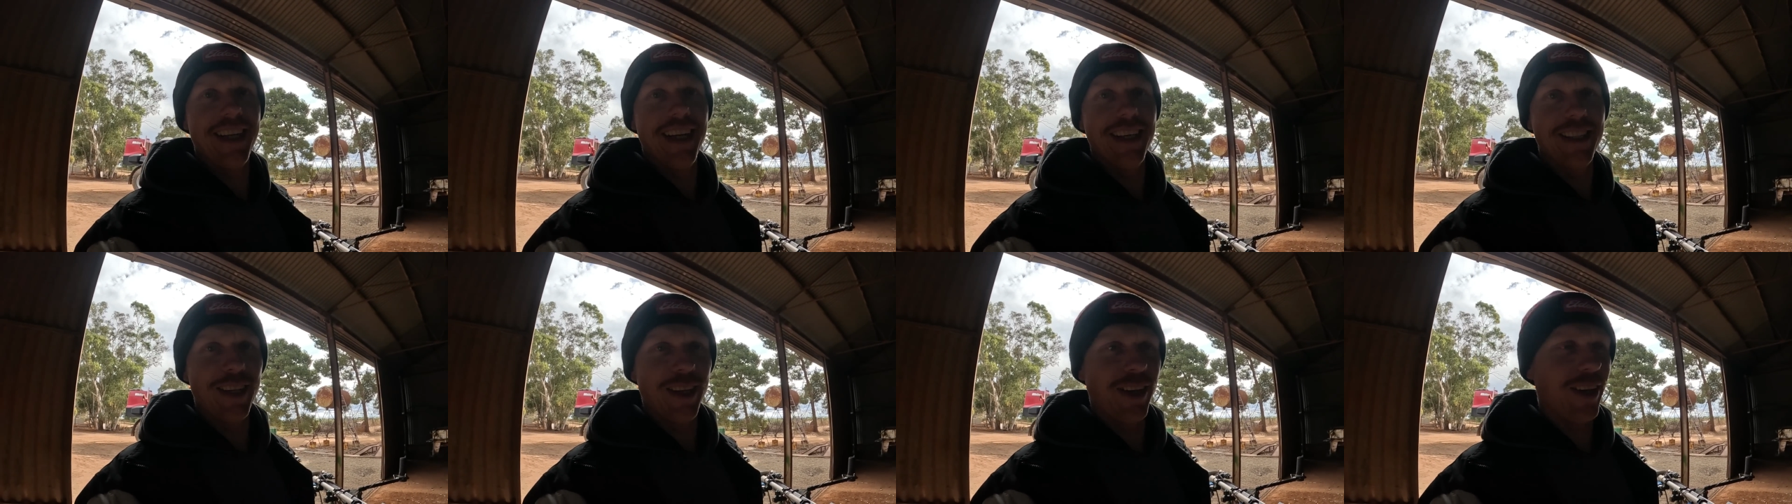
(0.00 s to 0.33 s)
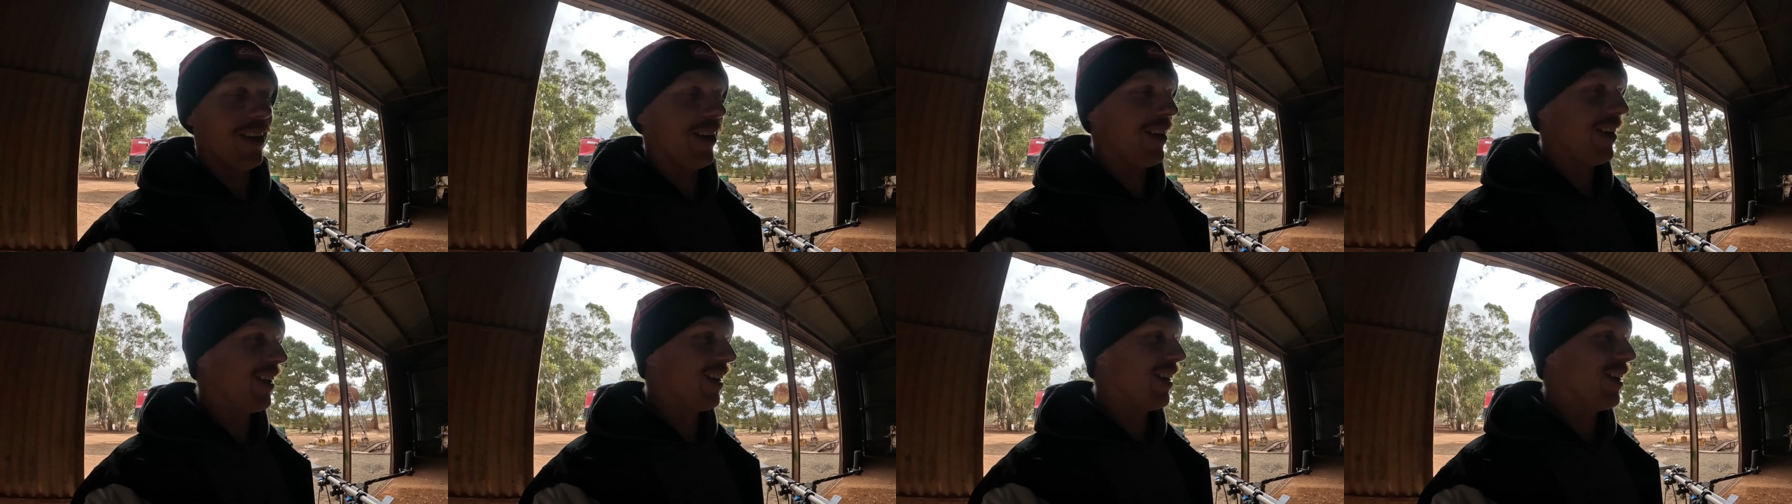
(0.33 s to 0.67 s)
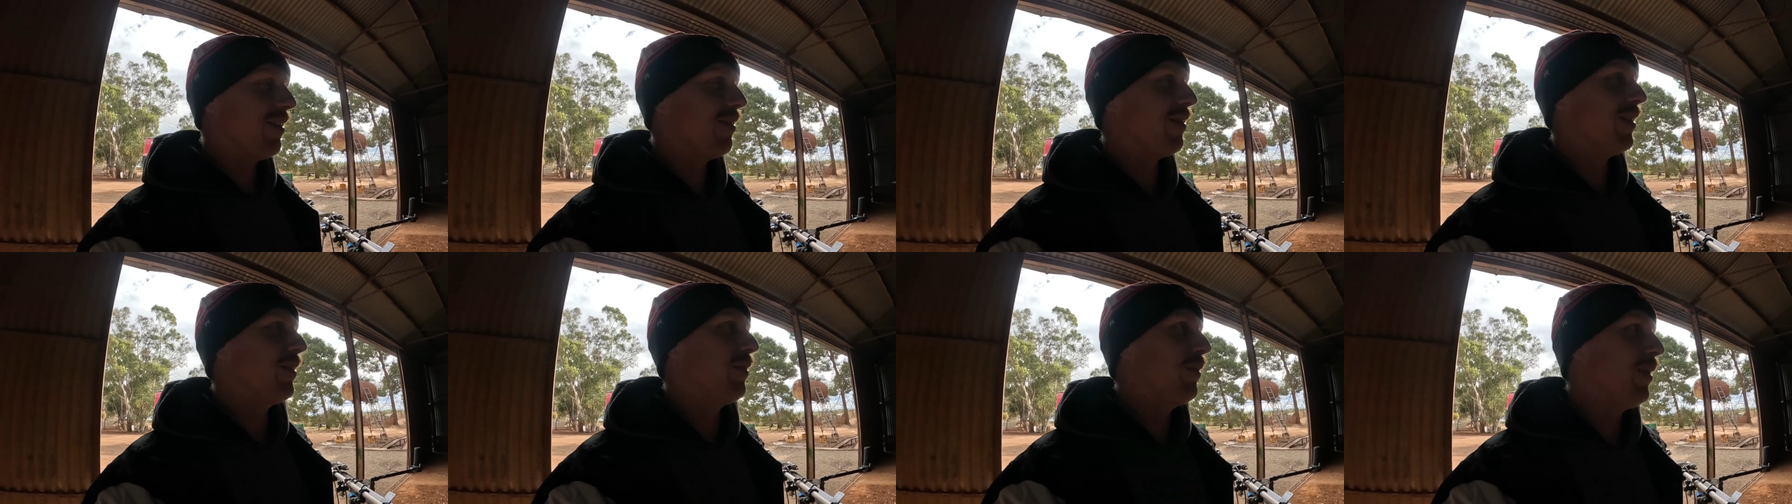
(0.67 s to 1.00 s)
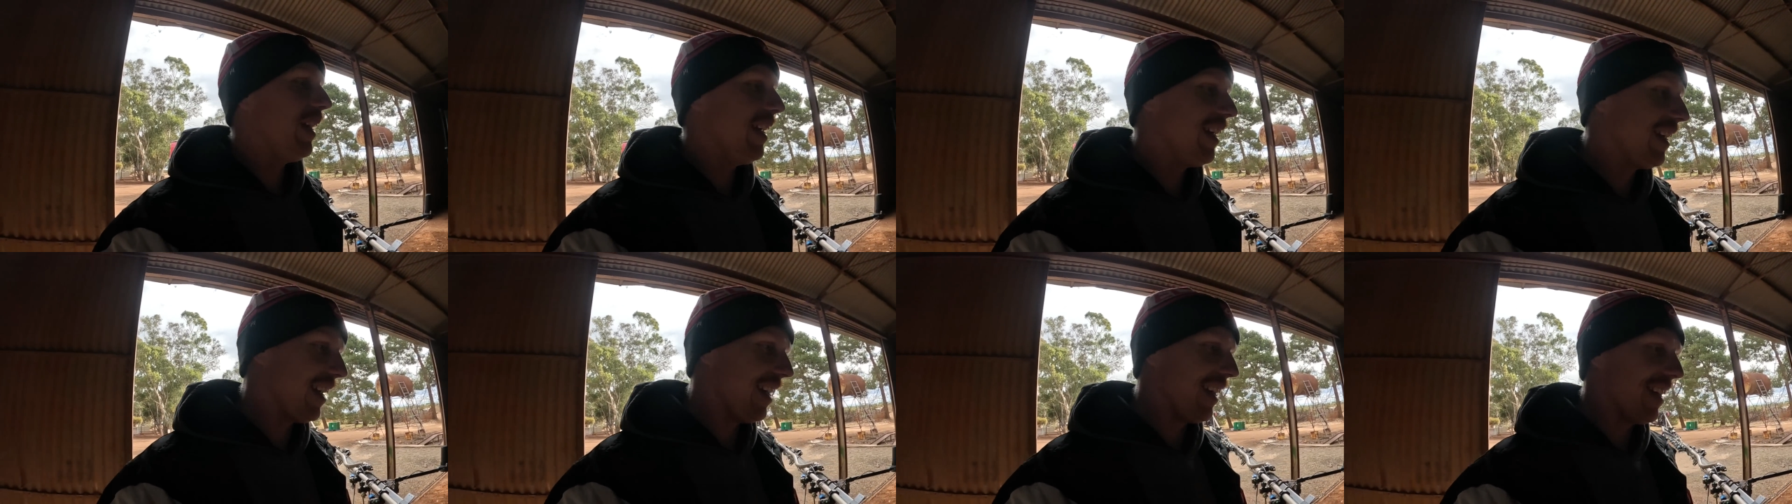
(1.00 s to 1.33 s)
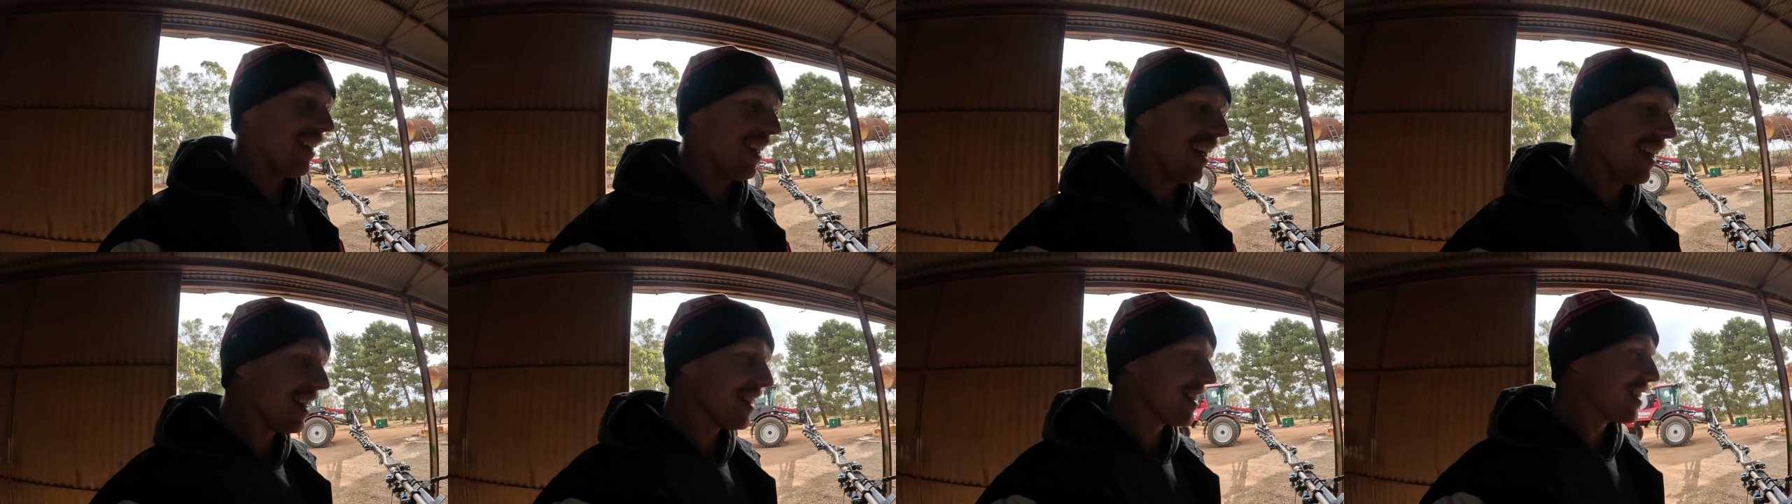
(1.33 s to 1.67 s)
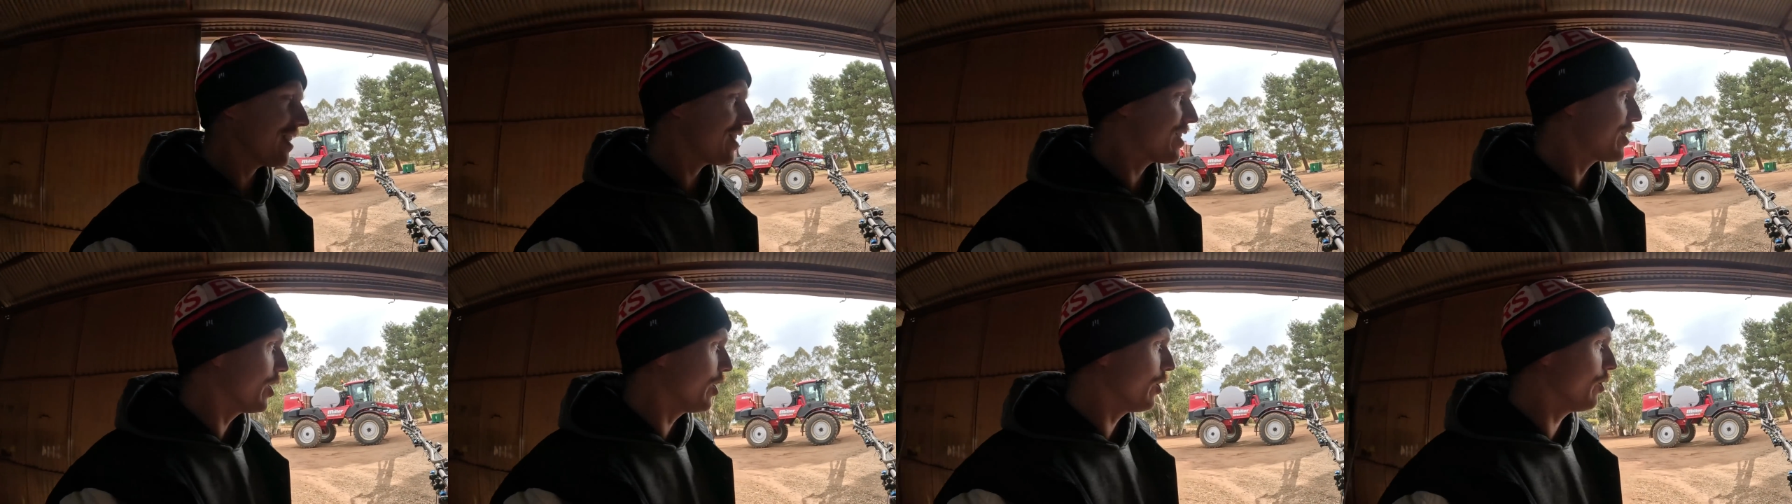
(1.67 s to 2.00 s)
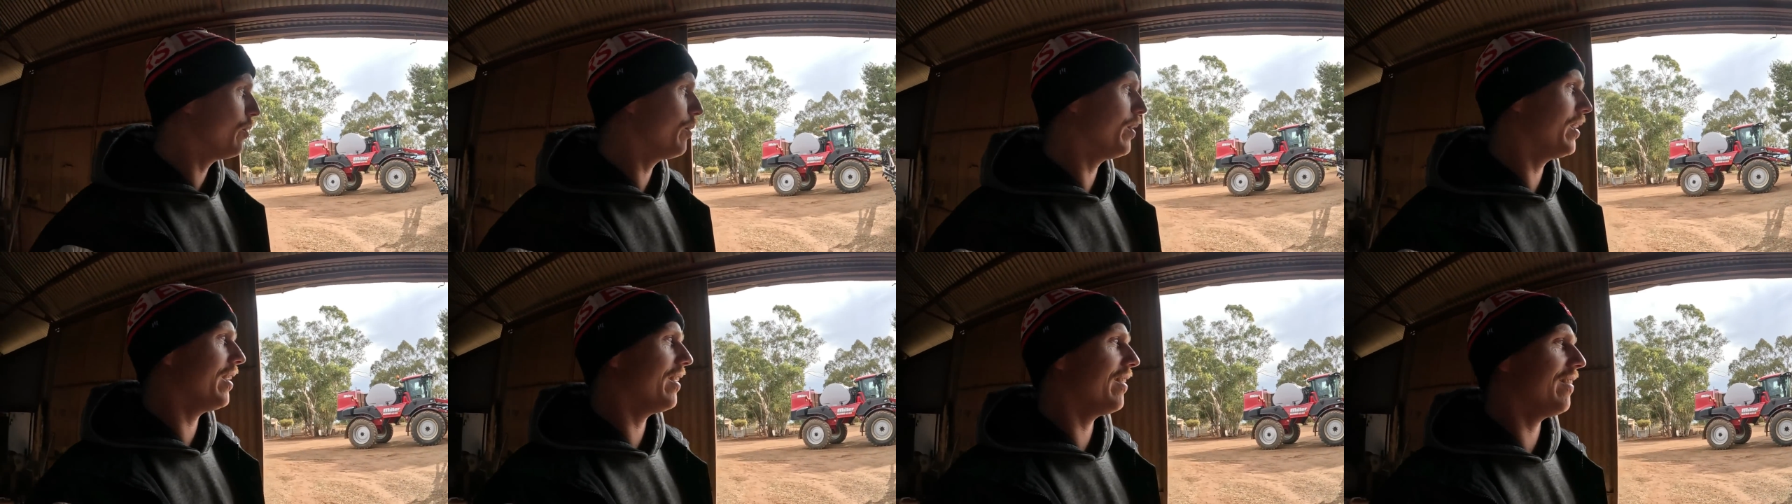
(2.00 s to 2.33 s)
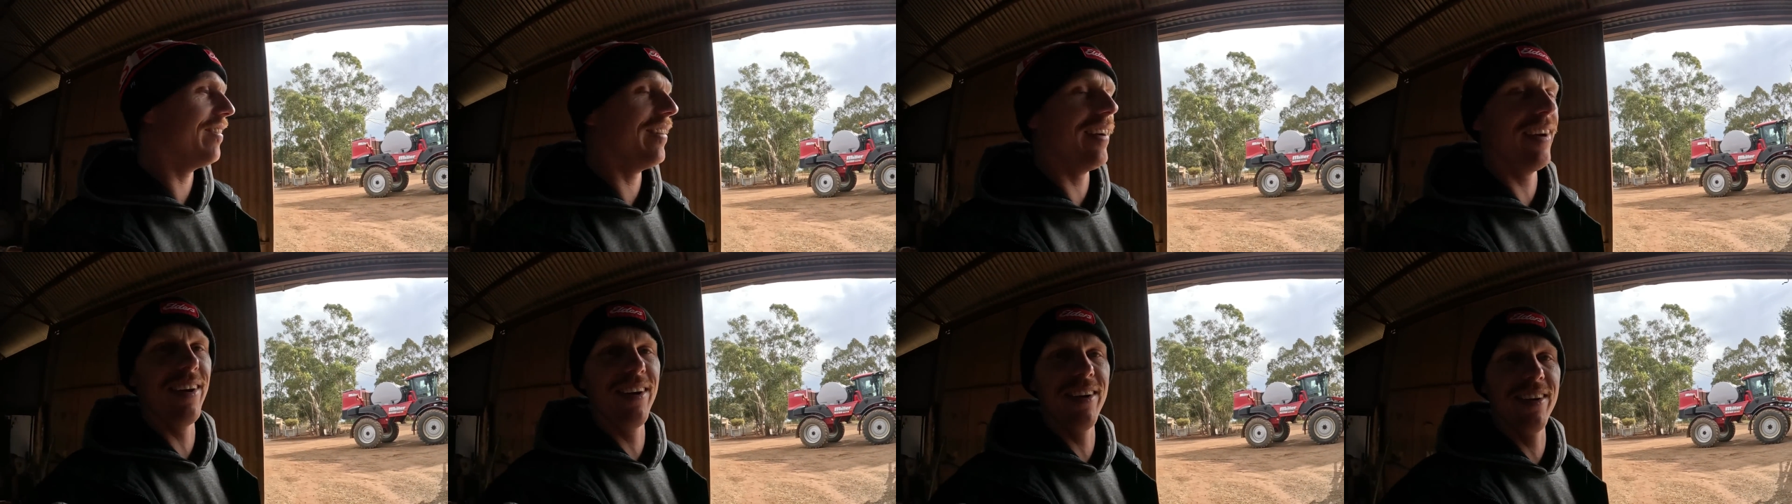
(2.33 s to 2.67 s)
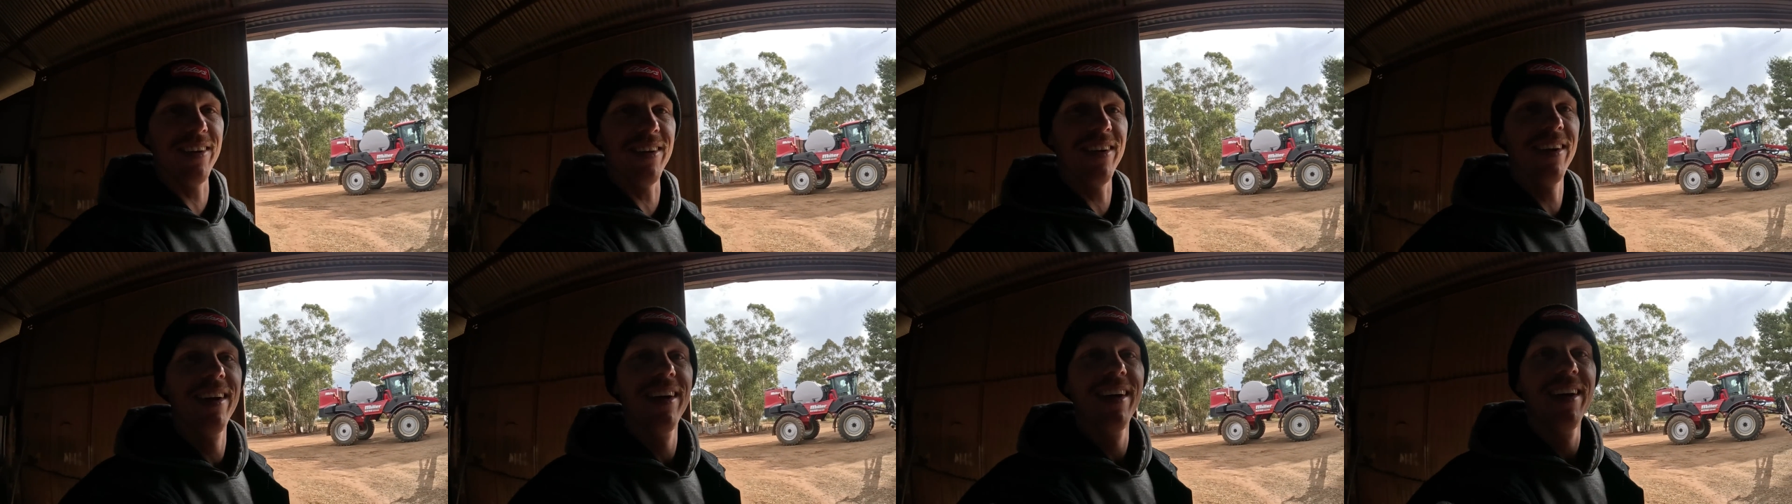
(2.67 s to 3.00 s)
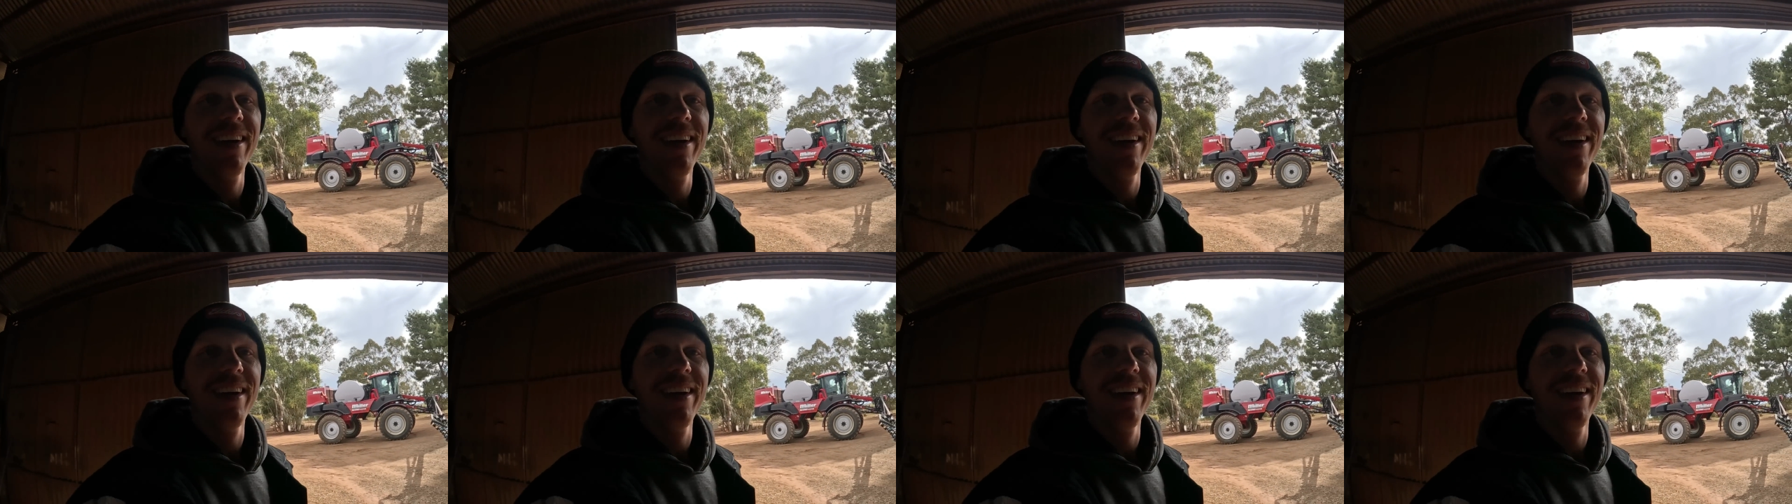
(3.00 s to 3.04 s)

has occurred over the weekend. That is 2 in a row.